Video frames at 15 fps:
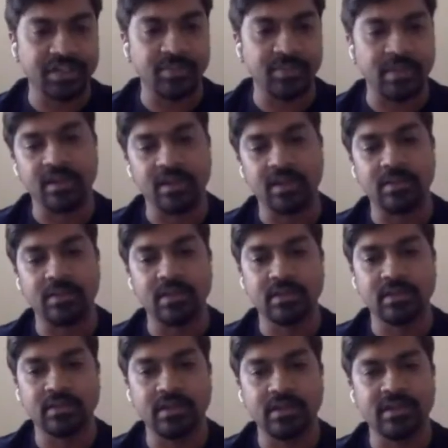gdpr enable
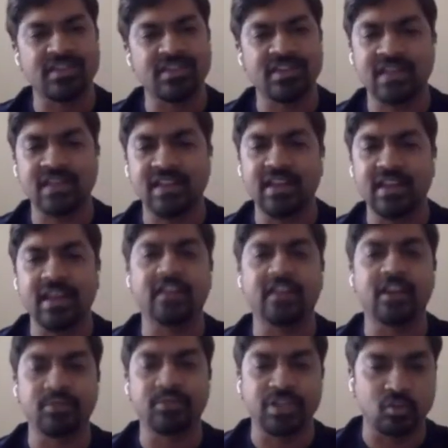it's just like the
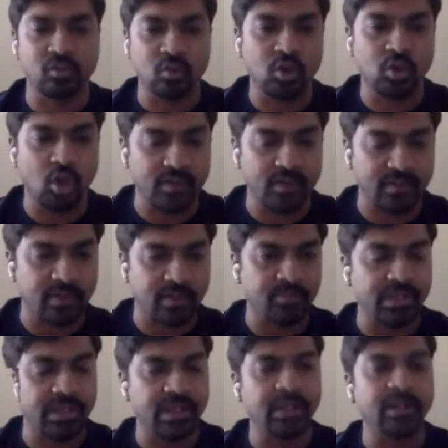encryption zone
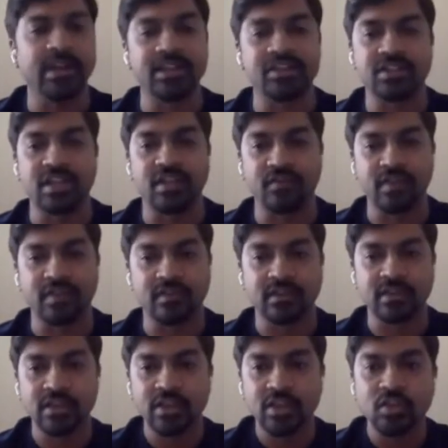concept in hdfs
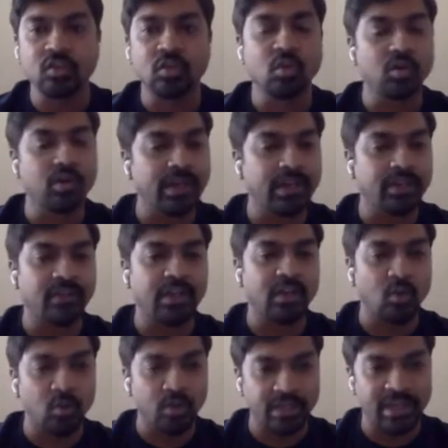so it will
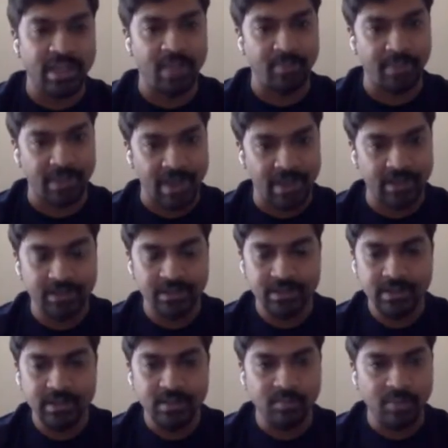only happen at
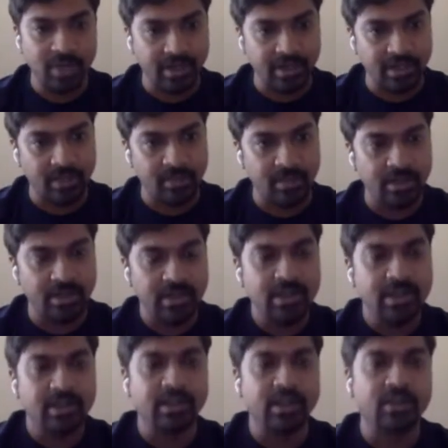bucket level
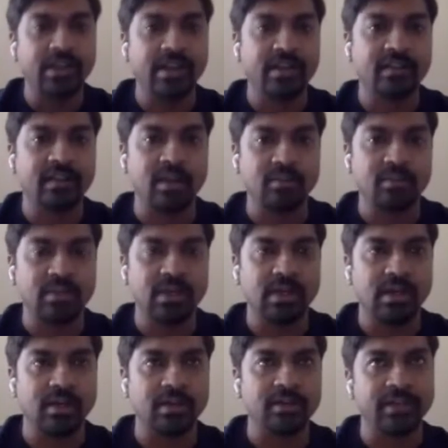now, there is some
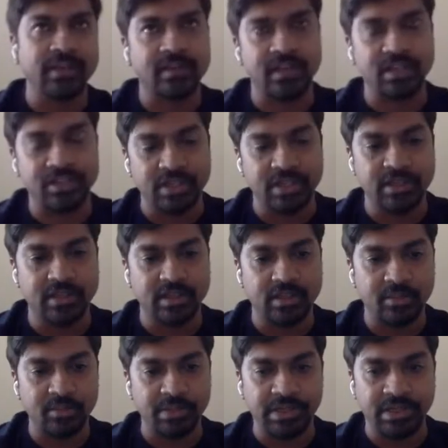uh, discussion in the
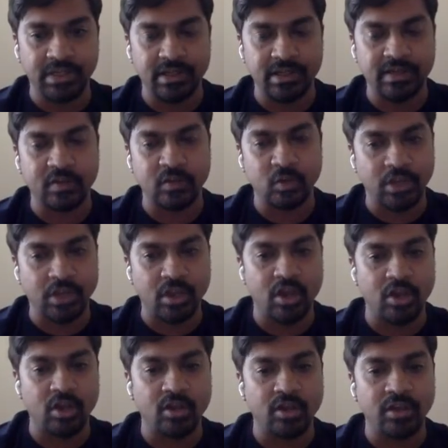community that's going
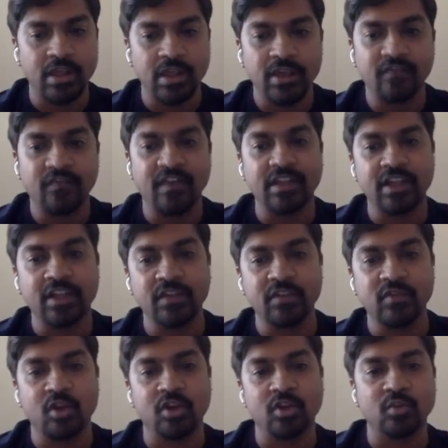on on whether we
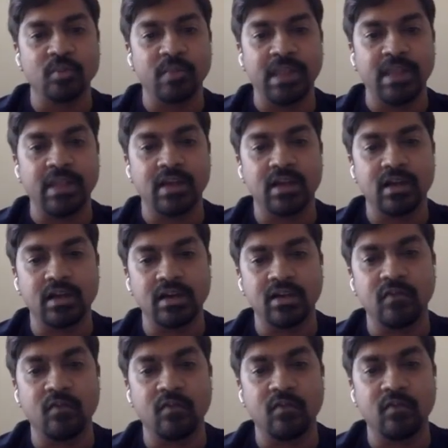want to make
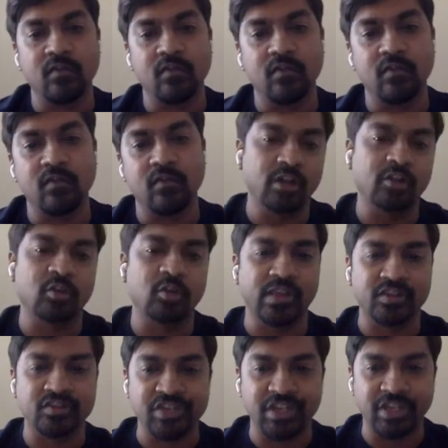a volume also
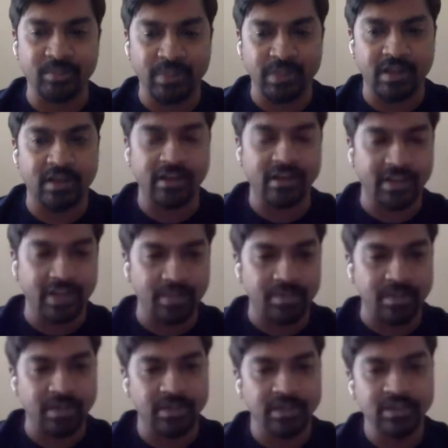as GDPR
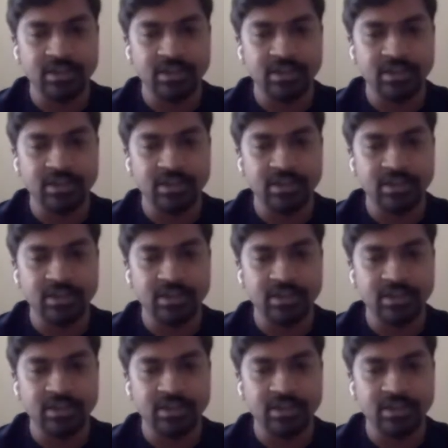enabled.